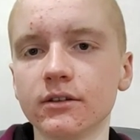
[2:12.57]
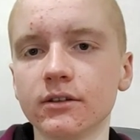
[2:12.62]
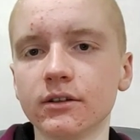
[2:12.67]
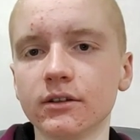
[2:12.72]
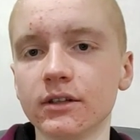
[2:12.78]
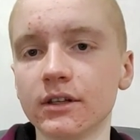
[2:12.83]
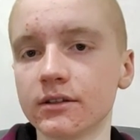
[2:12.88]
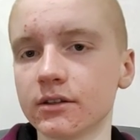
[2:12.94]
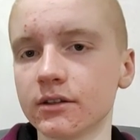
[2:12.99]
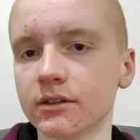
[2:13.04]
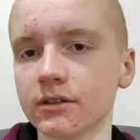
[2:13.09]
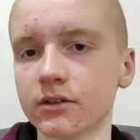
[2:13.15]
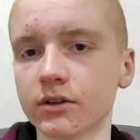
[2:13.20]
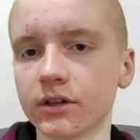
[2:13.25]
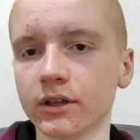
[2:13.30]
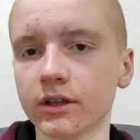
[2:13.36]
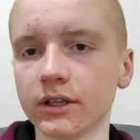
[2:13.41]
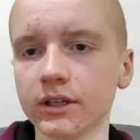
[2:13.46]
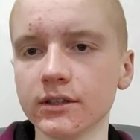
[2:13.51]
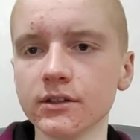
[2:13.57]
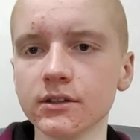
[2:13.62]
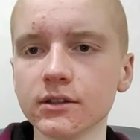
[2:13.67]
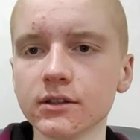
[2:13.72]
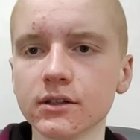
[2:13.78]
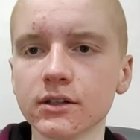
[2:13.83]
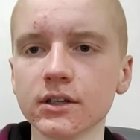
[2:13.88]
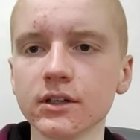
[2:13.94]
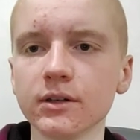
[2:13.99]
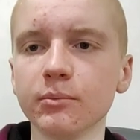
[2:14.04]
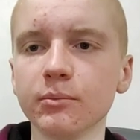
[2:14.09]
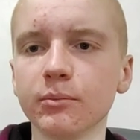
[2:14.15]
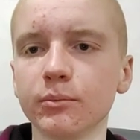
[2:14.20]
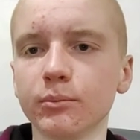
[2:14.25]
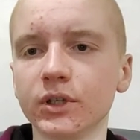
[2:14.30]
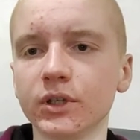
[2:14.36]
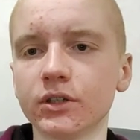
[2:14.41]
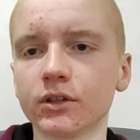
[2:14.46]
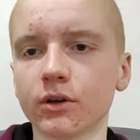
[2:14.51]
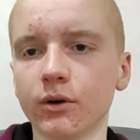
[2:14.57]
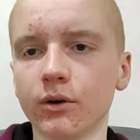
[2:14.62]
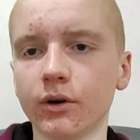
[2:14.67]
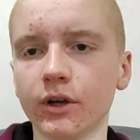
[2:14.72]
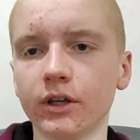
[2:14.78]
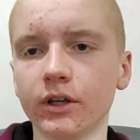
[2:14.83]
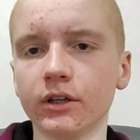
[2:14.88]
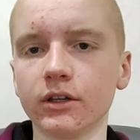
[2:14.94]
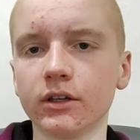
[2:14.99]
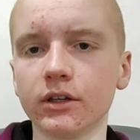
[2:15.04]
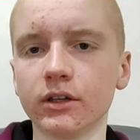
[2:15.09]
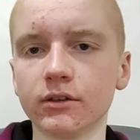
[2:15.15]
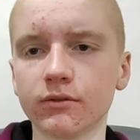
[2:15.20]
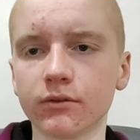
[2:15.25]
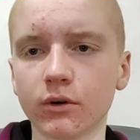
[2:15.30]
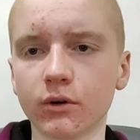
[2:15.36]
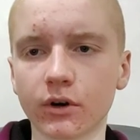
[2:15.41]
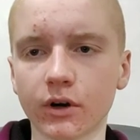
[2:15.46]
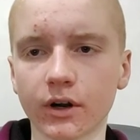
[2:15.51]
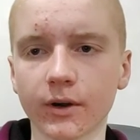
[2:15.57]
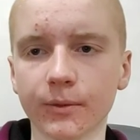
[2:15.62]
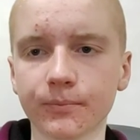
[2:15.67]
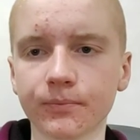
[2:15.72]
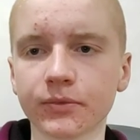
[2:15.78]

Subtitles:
decentralized Bitcoin network.